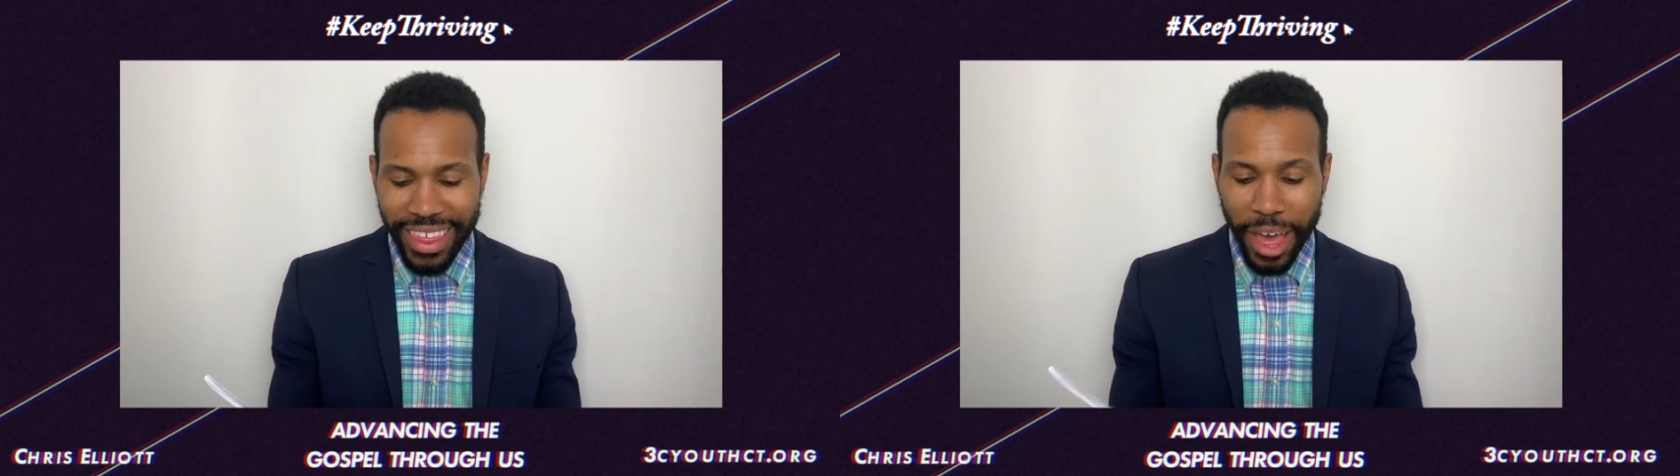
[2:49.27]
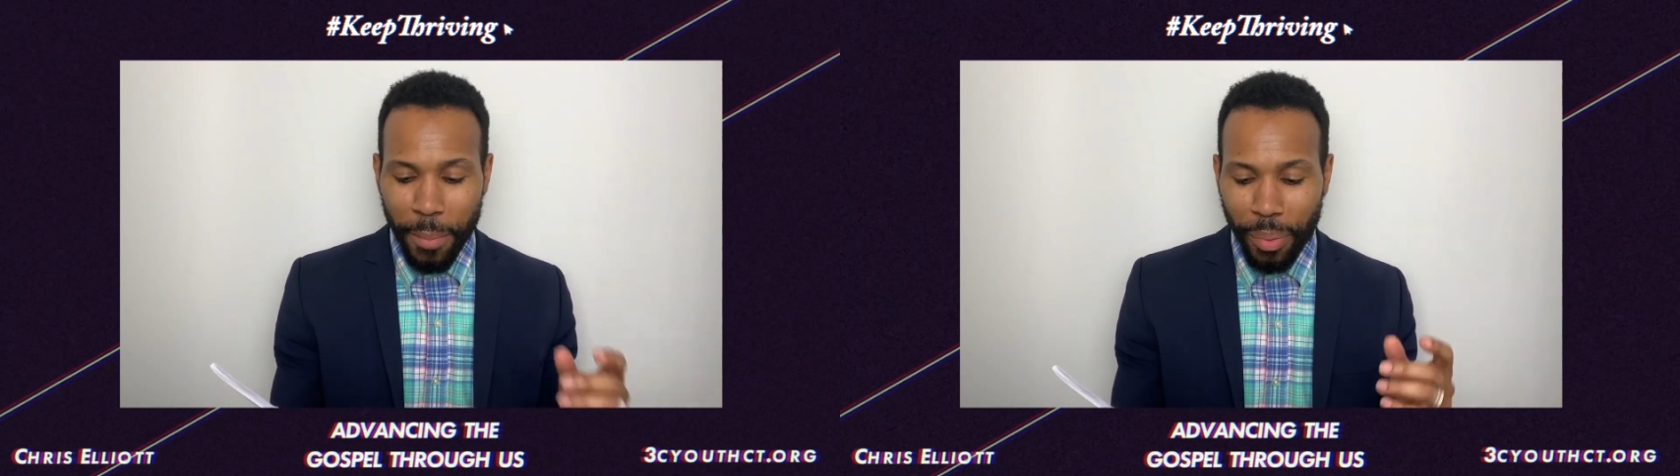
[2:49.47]

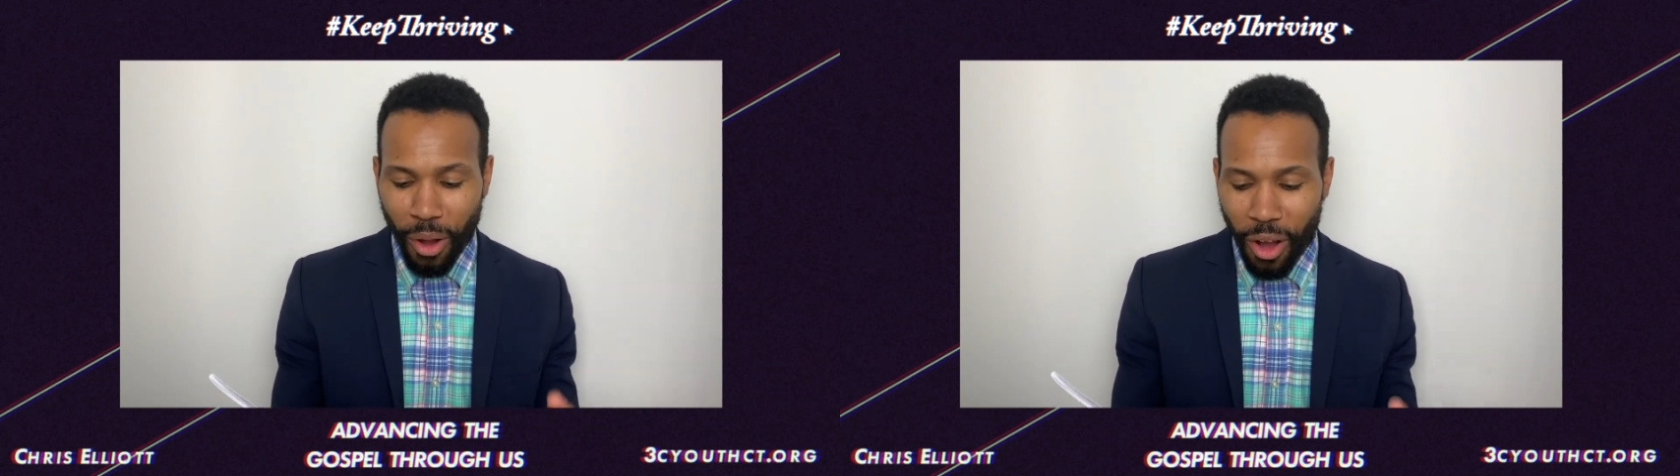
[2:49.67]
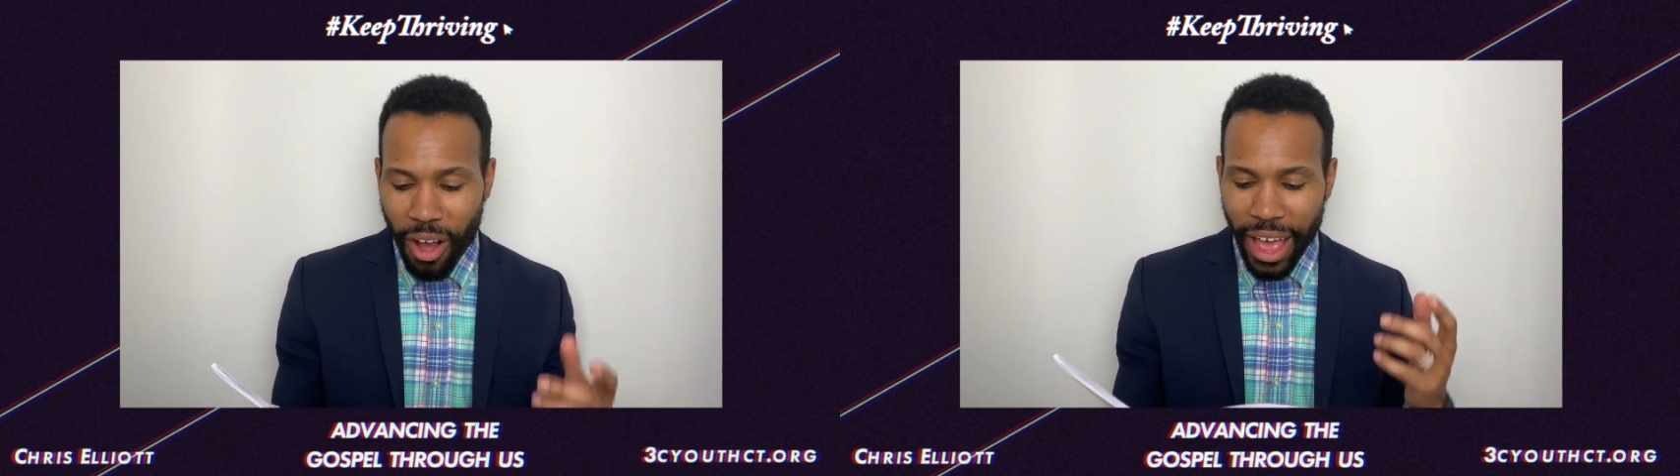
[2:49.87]
that
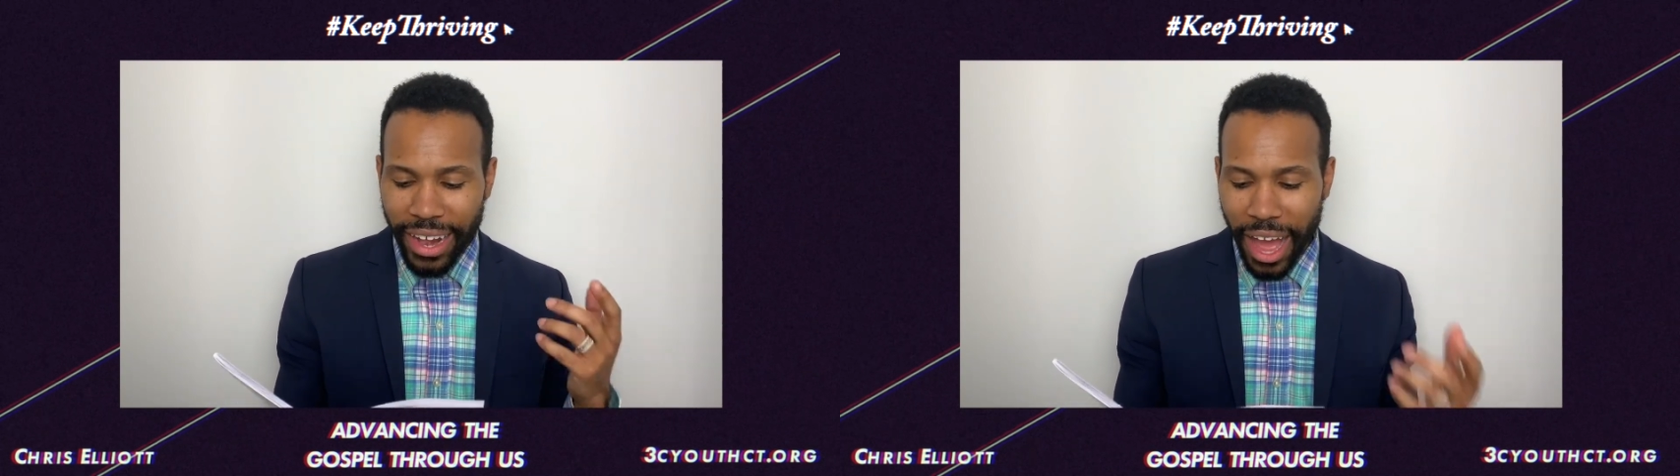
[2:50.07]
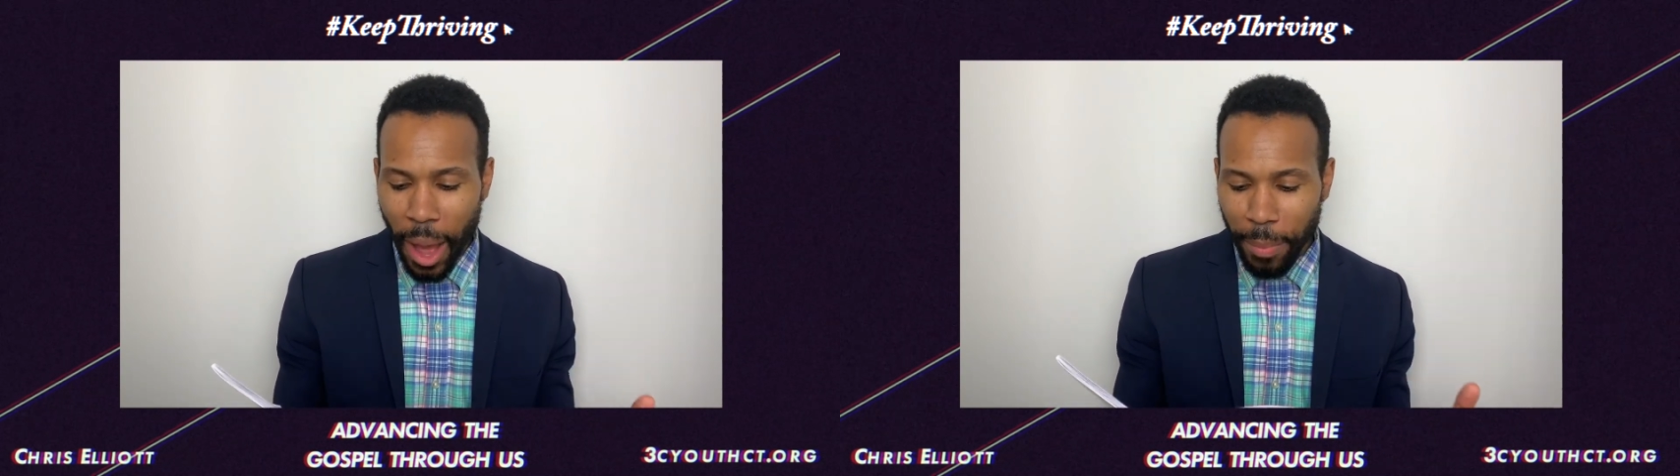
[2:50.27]
Paul
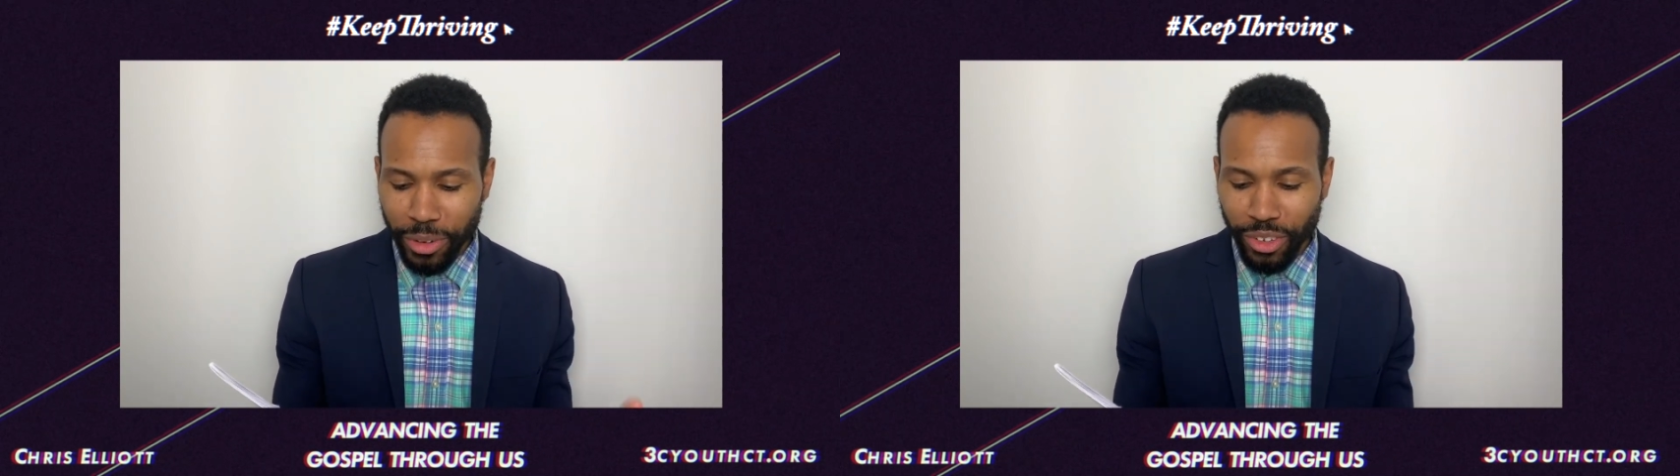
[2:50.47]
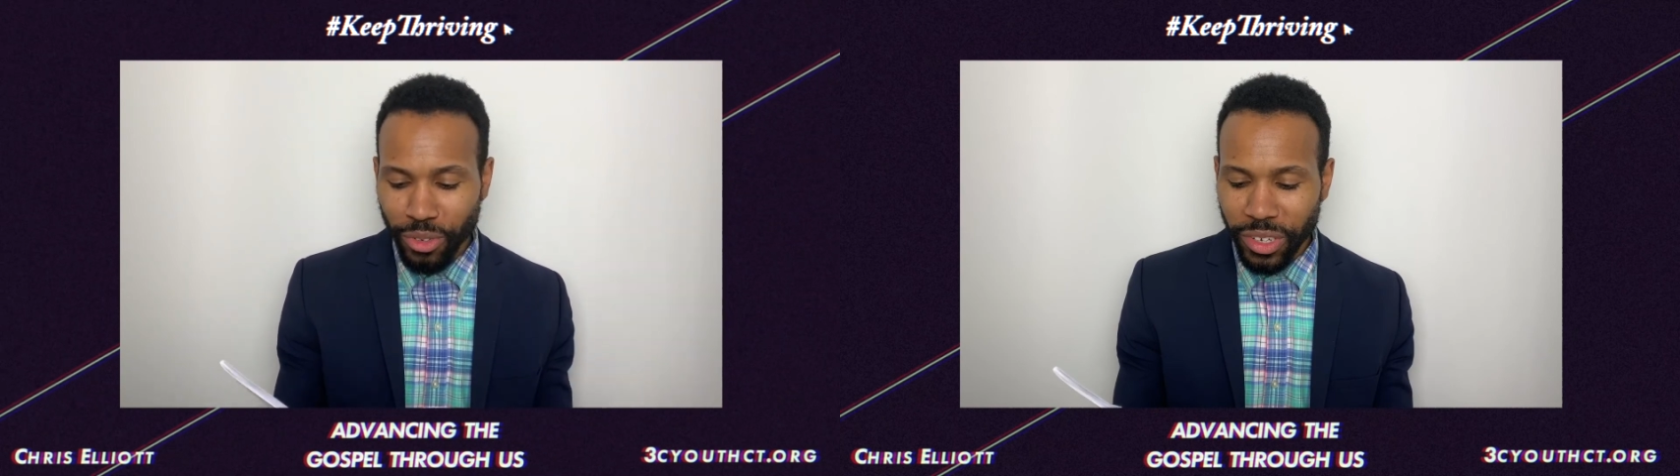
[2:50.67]
had
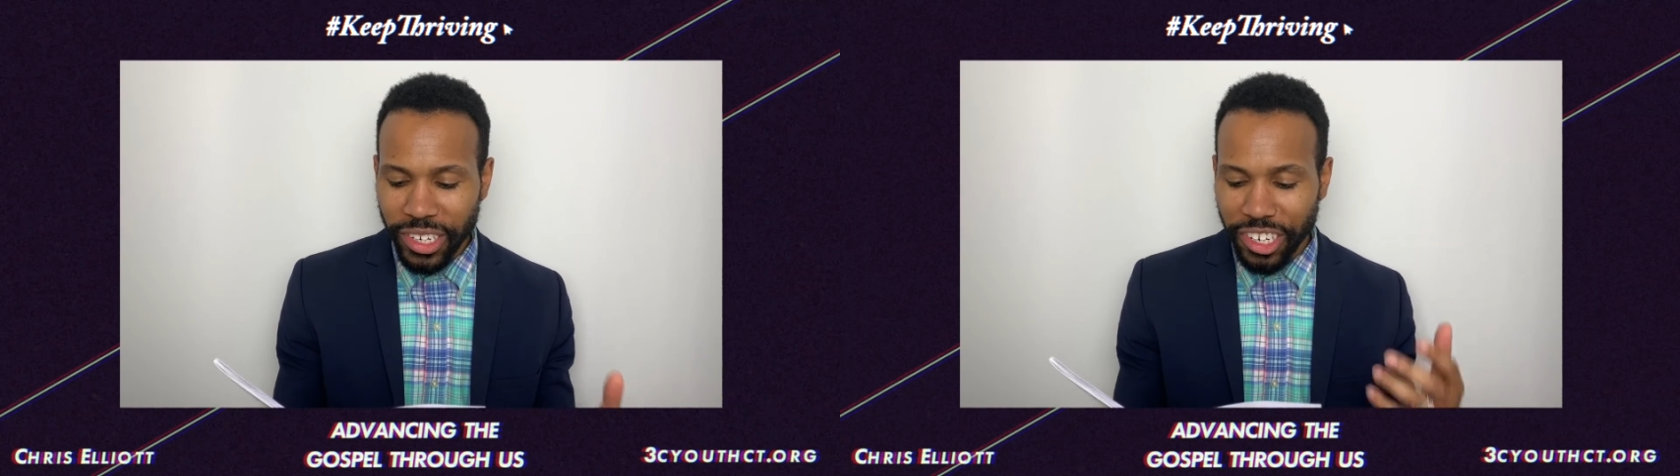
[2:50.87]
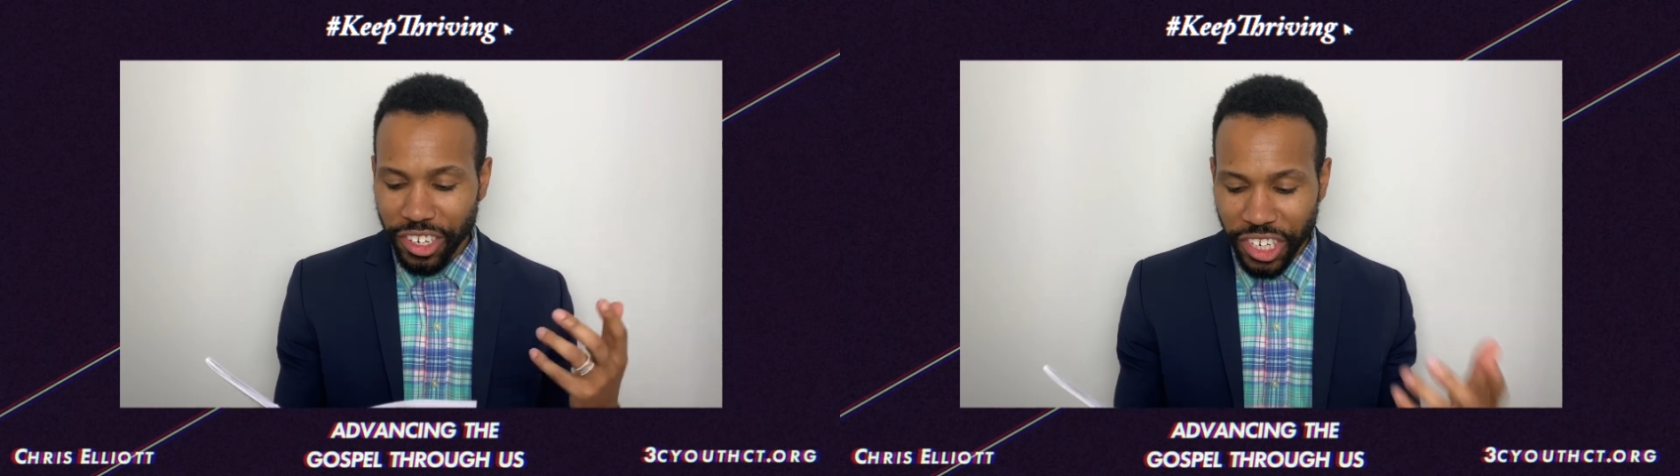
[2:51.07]

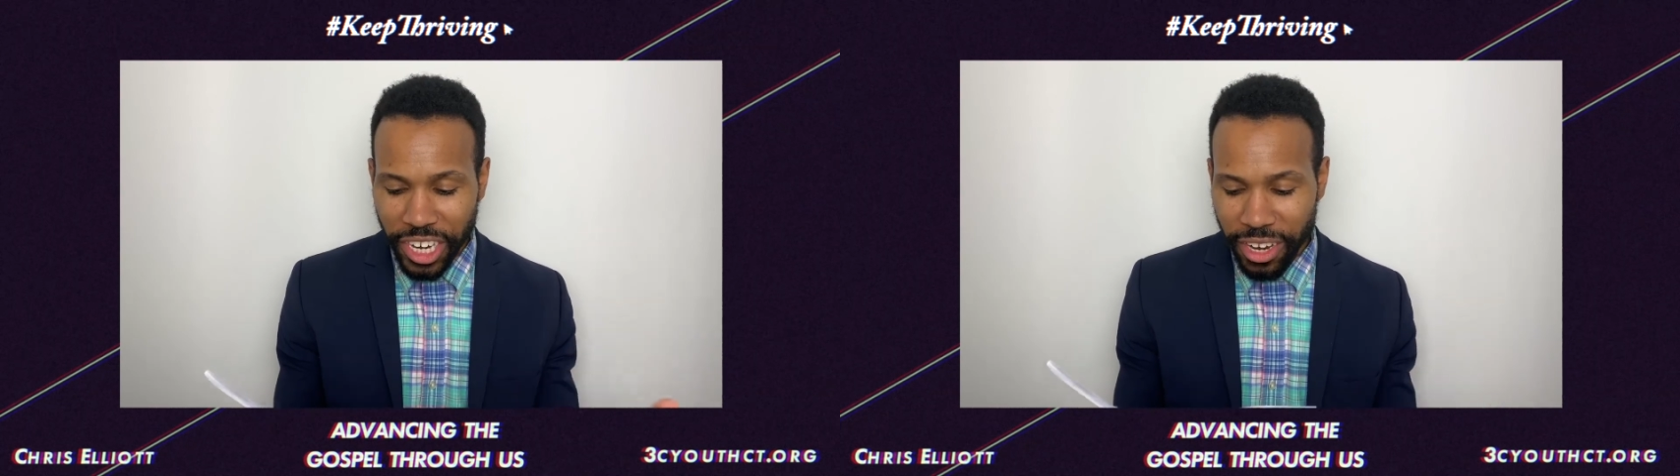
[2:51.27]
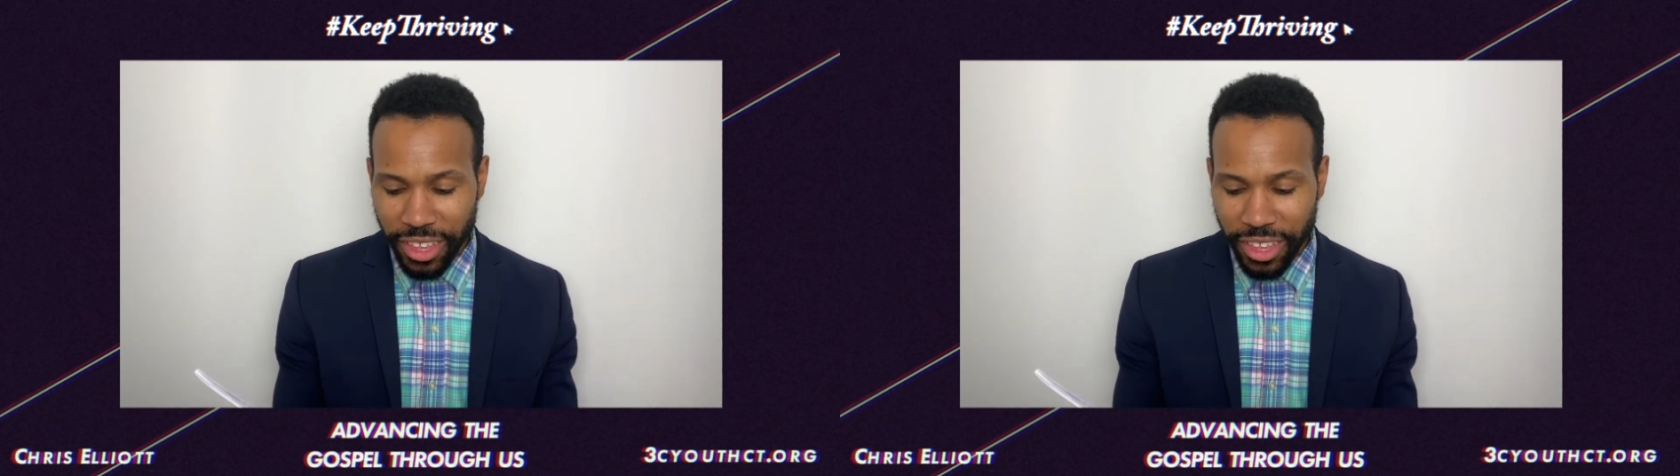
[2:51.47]
opportunity to share